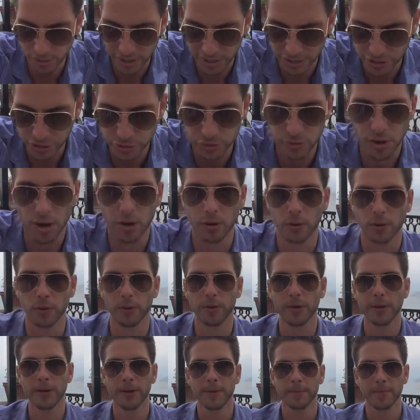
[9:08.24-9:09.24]
really
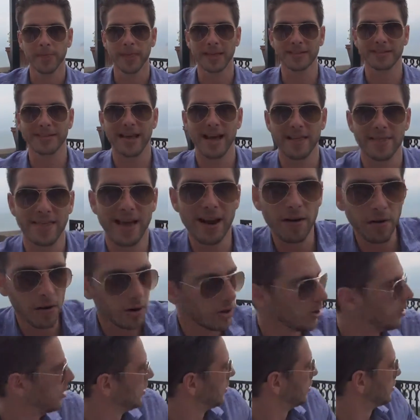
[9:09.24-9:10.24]
struggle, is that there
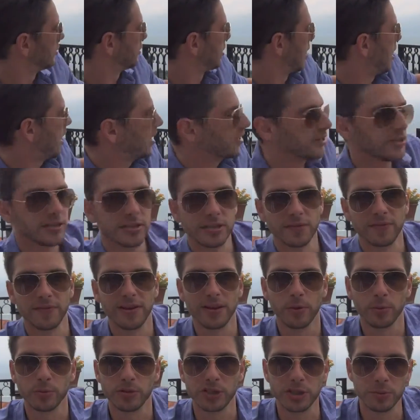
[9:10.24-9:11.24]
are tons
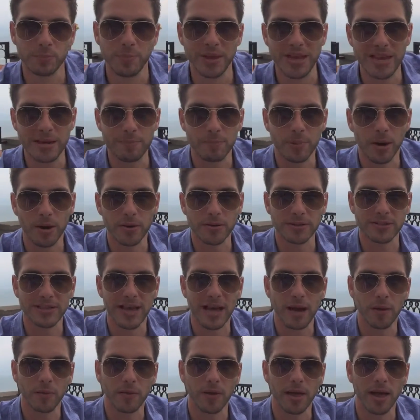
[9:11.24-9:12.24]
of little
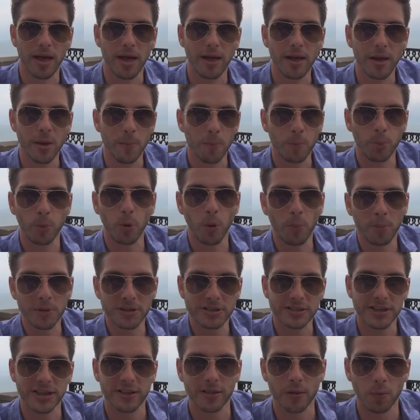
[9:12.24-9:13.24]
speedboats out there
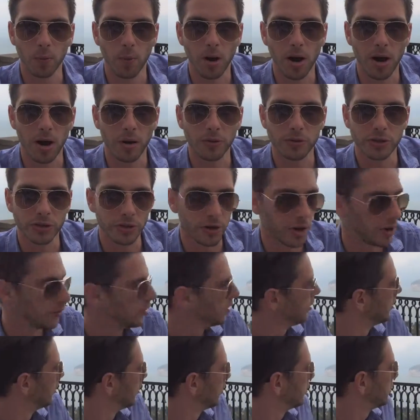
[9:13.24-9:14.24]
promising the world, you
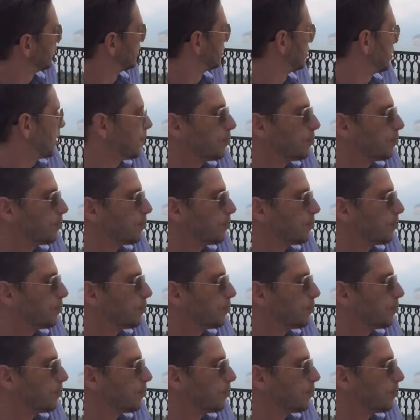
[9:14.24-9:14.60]
know, just